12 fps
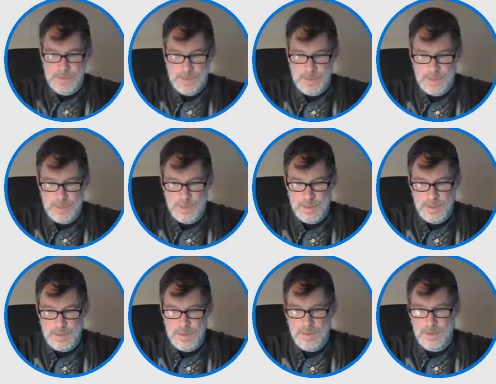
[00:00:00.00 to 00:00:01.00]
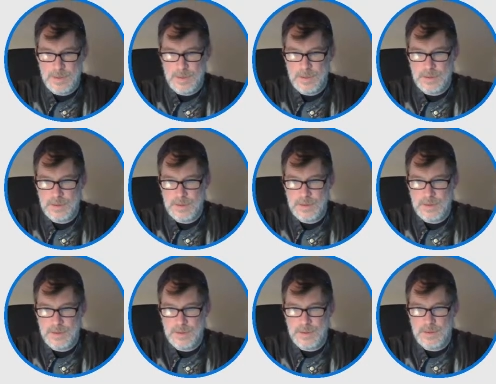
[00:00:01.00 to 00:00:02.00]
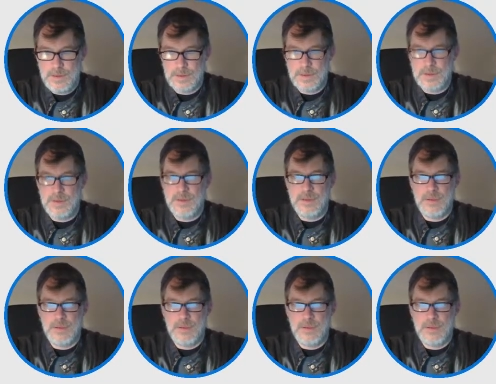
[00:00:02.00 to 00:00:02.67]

Nobody speaks.